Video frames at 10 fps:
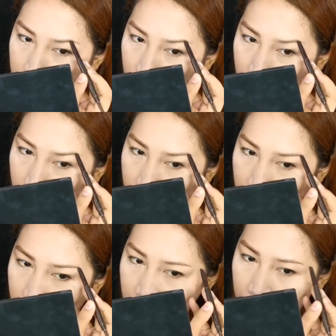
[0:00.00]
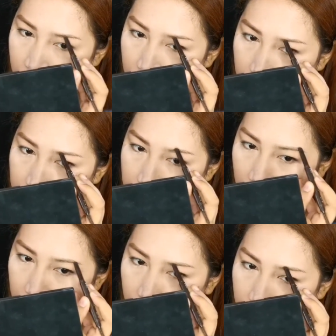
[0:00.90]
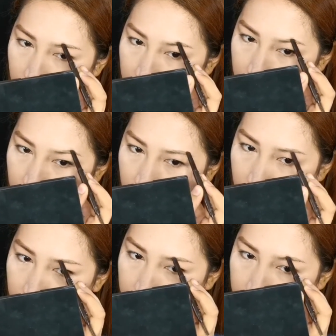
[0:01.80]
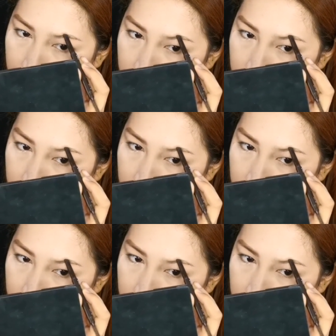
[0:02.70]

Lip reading: kasi kabisado ko naman na.